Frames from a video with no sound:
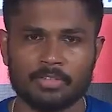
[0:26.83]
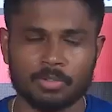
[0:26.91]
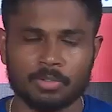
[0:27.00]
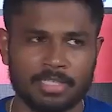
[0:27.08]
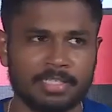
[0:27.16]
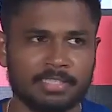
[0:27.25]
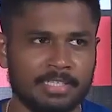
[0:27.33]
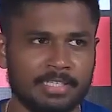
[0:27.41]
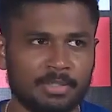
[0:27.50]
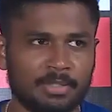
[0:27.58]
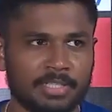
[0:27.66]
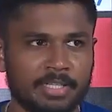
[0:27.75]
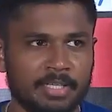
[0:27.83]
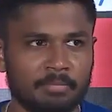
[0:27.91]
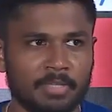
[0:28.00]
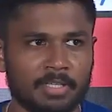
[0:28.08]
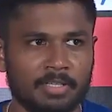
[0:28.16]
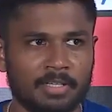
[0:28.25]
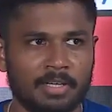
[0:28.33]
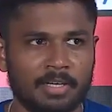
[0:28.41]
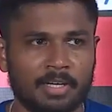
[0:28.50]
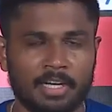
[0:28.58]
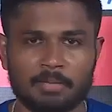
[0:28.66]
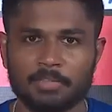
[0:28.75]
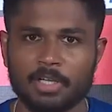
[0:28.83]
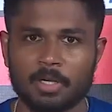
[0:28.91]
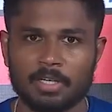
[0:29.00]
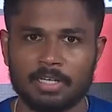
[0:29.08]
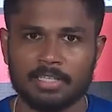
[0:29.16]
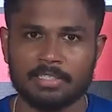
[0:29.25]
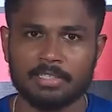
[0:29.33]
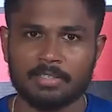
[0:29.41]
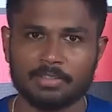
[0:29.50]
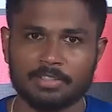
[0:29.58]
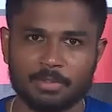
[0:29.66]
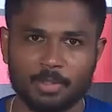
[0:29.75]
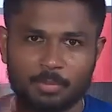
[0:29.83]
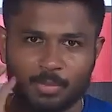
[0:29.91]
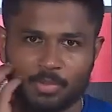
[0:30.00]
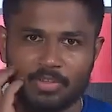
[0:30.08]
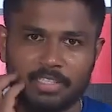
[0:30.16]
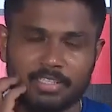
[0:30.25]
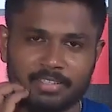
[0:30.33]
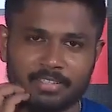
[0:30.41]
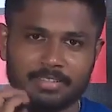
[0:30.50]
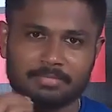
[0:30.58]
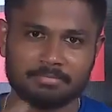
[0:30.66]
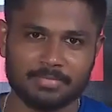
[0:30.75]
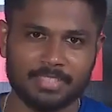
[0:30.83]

So they decided to send him up the order. I think it was a good move. I think uh,